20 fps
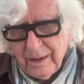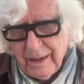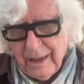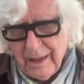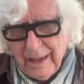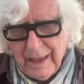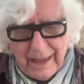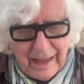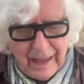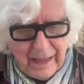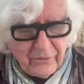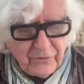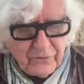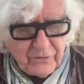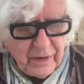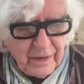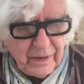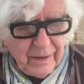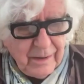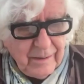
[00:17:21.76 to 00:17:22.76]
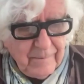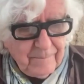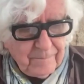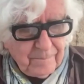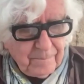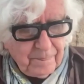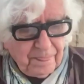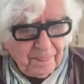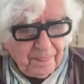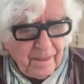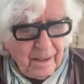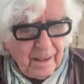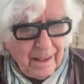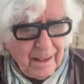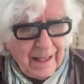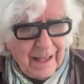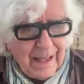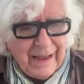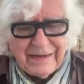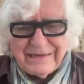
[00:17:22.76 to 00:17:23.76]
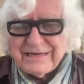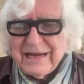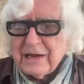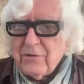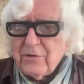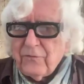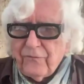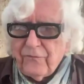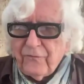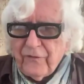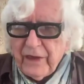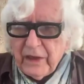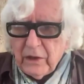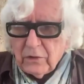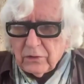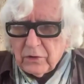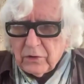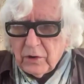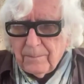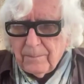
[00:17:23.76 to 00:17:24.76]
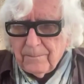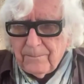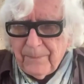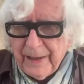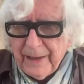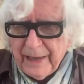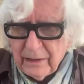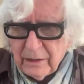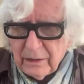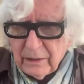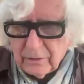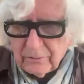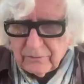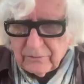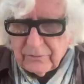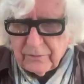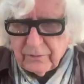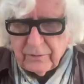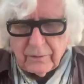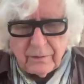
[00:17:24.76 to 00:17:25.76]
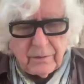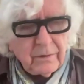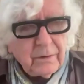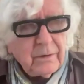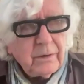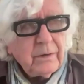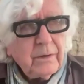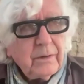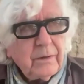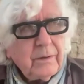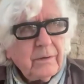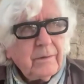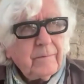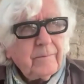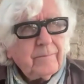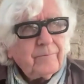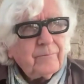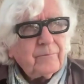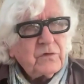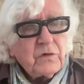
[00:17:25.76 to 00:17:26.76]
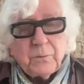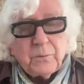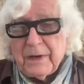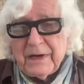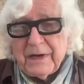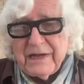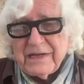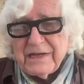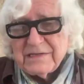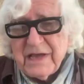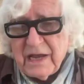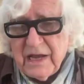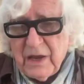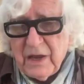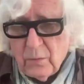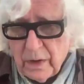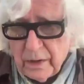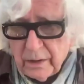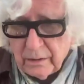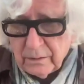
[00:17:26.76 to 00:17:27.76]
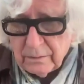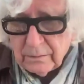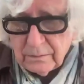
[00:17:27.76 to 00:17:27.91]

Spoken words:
And I didn't feel compelled to please anyone.